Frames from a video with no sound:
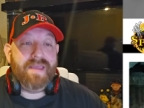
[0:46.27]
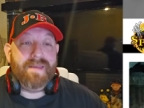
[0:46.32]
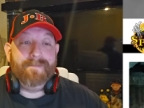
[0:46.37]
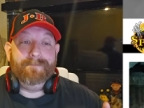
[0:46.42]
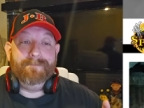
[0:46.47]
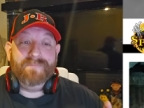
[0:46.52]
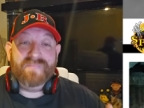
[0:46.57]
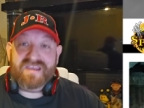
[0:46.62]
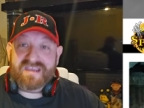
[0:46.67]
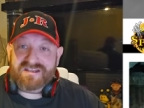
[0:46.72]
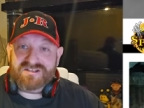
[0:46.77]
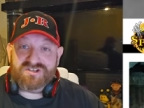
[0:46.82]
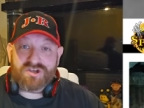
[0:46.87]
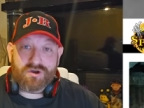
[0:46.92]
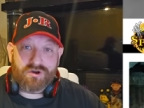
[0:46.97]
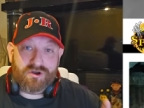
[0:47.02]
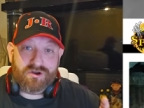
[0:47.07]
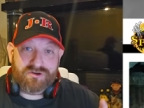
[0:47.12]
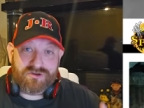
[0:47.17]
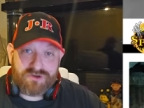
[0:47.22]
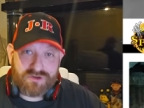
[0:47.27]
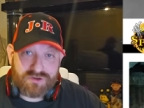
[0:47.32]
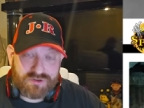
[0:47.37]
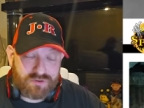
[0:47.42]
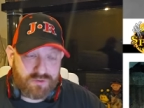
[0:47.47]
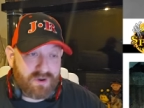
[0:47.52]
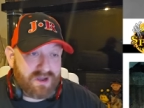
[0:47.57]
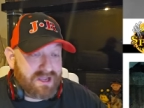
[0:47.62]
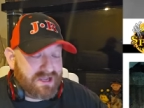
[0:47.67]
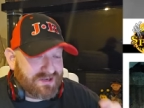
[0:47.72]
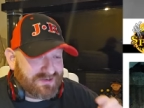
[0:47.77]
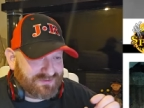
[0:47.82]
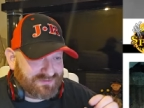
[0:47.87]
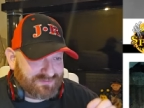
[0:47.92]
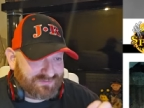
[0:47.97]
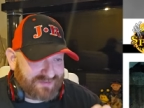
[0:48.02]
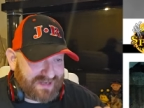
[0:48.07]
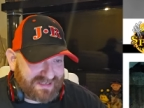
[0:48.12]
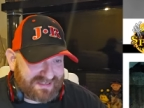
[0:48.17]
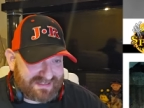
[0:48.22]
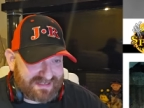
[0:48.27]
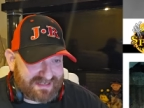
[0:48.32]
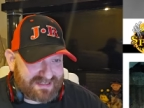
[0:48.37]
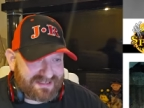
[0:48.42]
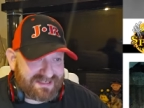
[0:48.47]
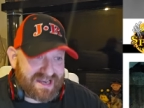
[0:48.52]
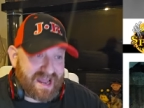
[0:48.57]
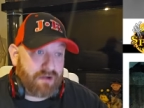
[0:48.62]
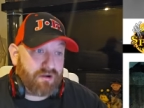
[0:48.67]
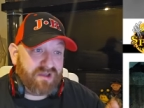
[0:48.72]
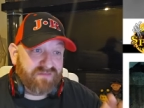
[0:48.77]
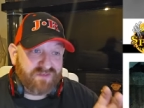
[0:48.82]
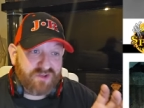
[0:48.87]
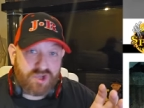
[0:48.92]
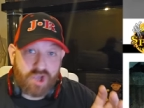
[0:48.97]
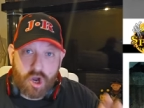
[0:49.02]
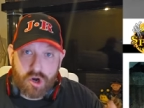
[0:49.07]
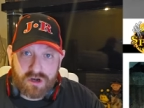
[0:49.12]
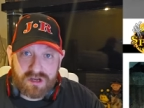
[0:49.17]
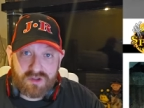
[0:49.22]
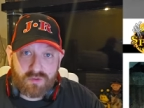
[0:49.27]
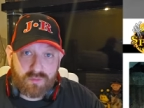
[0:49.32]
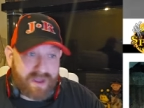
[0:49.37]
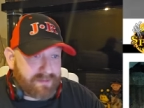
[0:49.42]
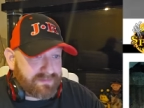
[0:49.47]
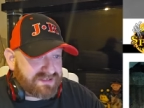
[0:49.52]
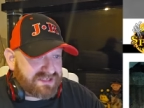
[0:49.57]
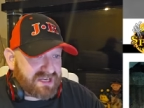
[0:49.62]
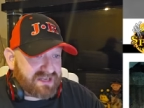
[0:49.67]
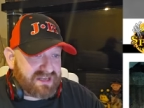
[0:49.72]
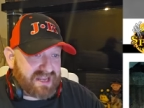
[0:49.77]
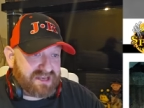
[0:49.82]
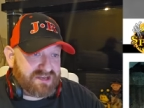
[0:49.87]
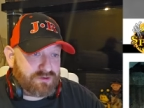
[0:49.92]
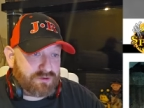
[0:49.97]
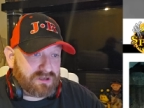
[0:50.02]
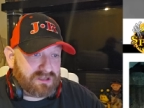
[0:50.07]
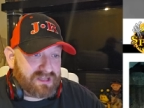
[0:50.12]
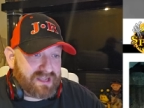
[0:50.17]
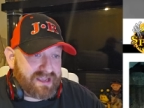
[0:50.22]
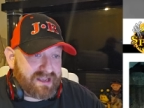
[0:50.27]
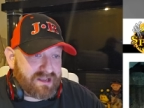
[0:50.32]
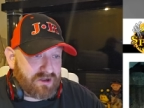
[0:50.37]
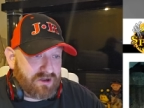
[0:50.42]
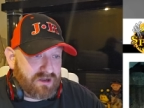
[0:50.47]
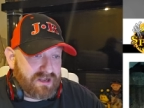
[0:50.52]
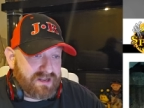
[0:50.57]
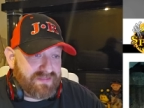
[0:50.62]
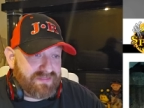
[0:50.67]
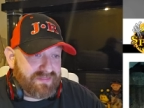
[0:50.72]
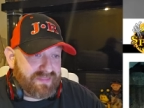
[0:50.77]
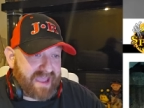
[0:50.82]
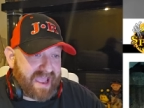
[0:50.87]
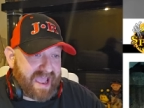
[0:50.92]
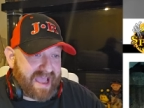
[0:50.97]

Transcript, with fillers: Meet our new residents." Now, if you go to the website and you click on